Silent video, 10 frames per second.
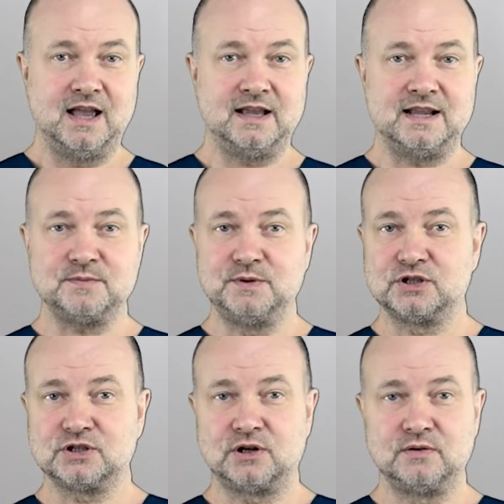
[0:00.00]
It has
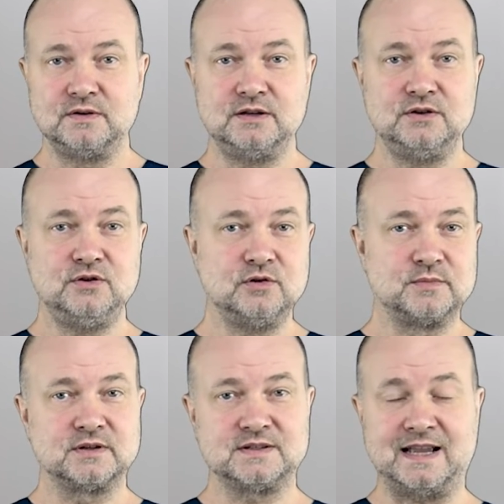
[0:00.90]
been shown in
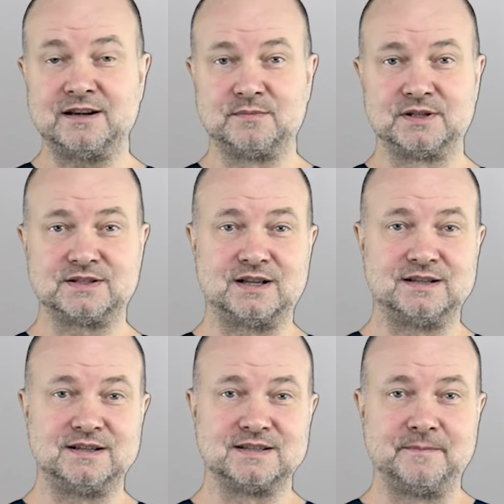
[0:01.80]
numerous animal
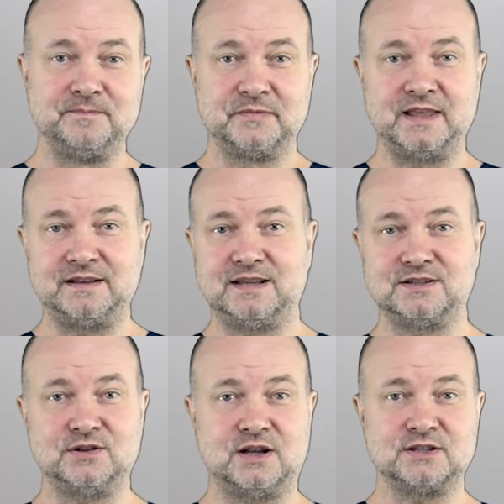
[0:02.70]
studies that
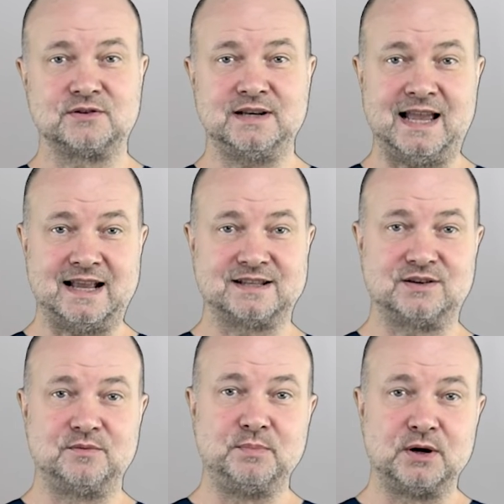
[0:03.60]
testosterone
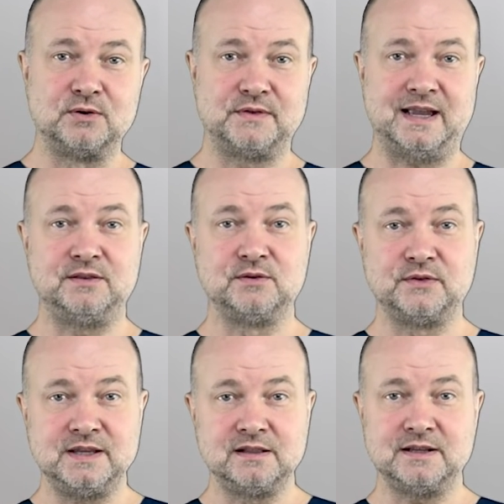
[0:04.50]
acts on both
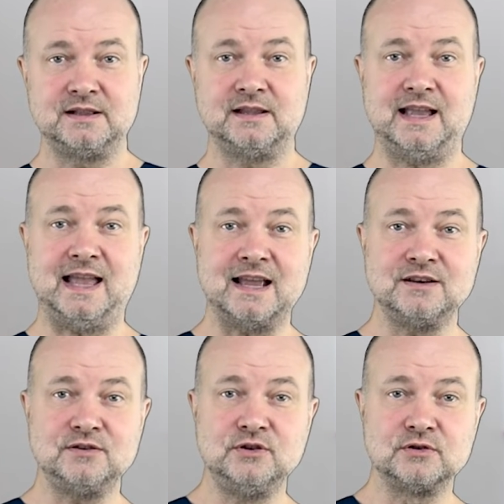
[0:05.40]
endothelial
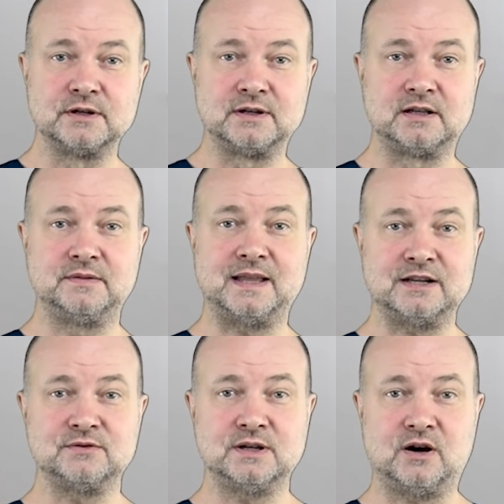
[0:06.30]
and neuronal
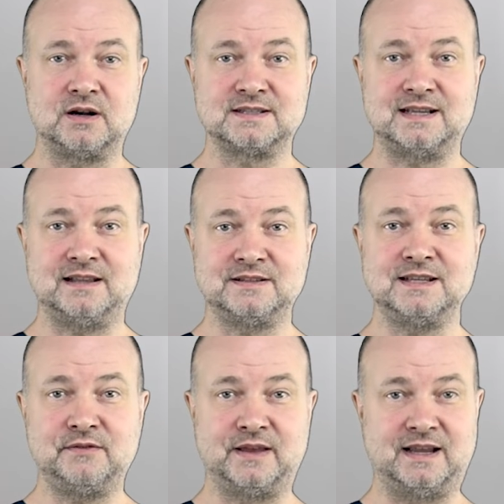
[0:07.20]
nitric oxide
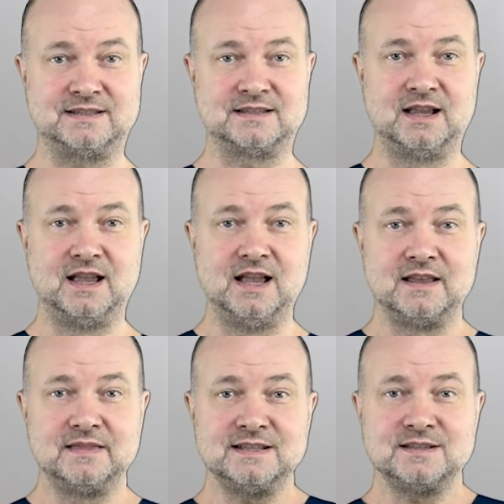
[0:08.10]
synthase.
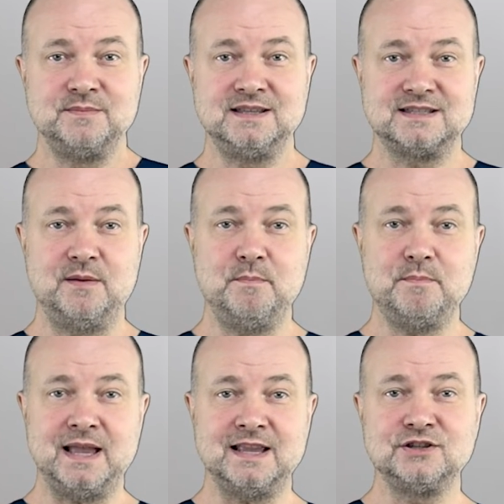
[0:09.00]
This means a
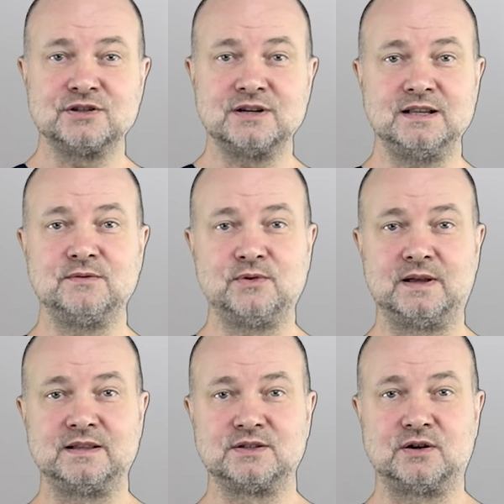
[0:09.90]
major
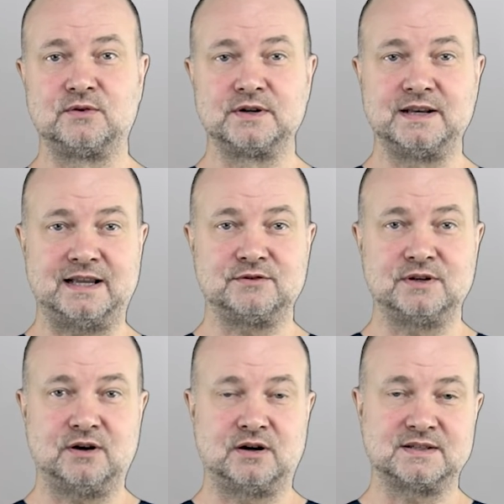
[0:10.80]
influence over
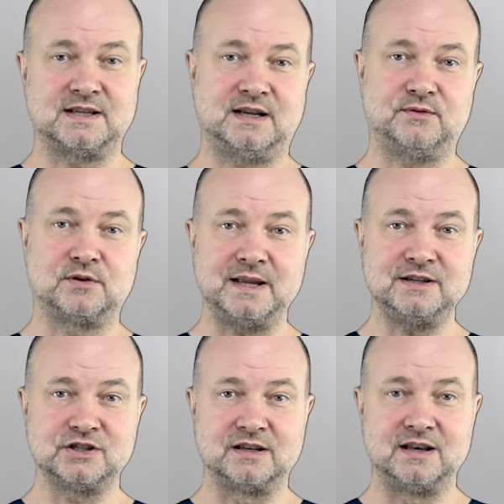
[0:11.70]
nitric oxide
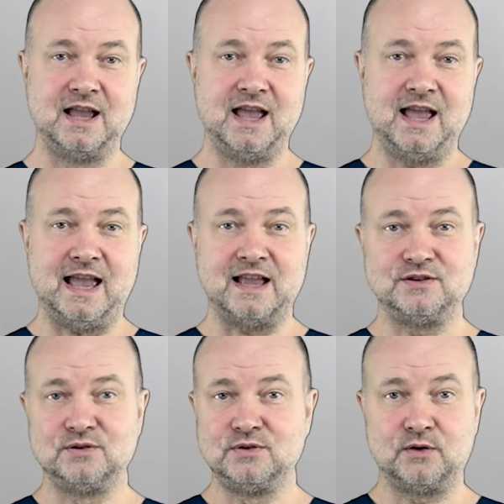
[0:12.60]
formation,
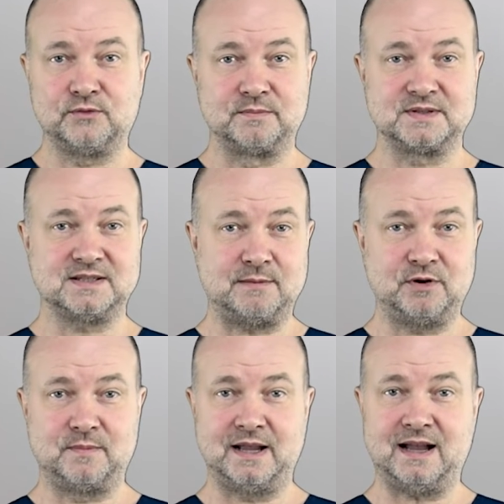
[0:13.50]
and you know from some
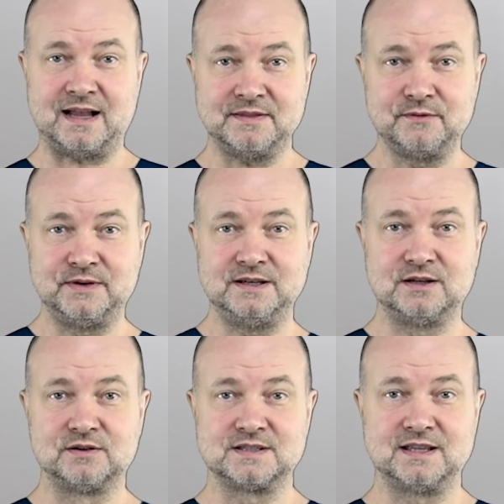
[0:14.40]
of my other
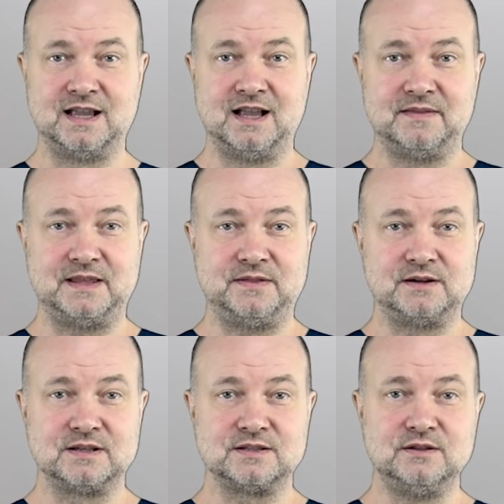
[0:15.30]
videos that
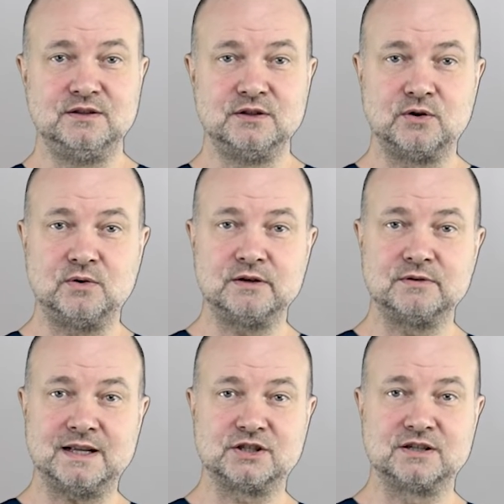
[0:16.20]
there is no
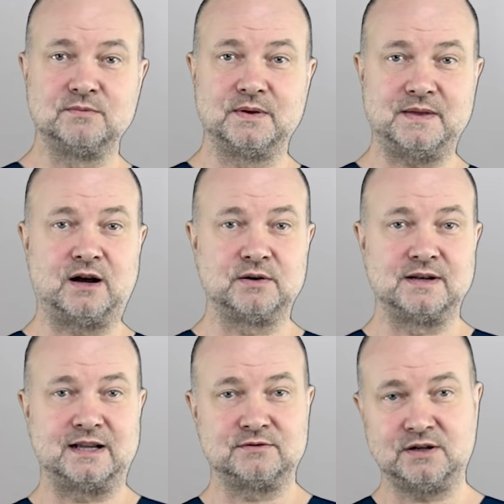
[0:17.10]
erection
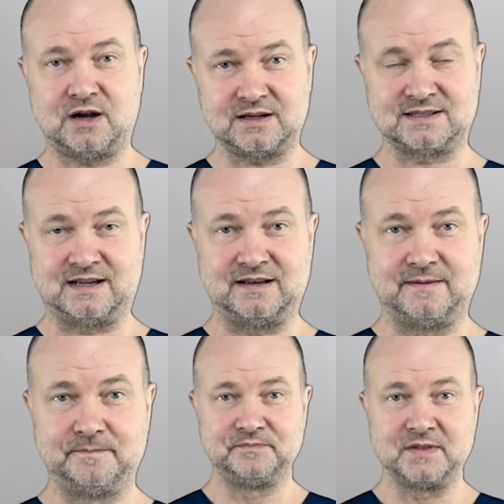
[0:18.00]
without nitric oxide.